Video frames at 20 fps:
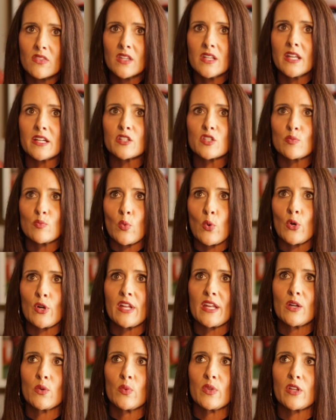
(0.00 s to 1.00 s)
The next
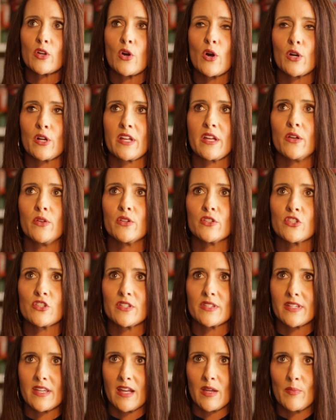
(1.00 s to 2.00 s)
morning when the
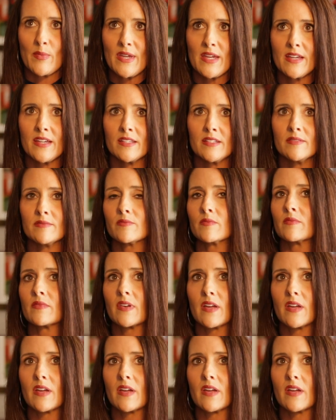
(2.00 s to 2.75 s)
cardiologist came in,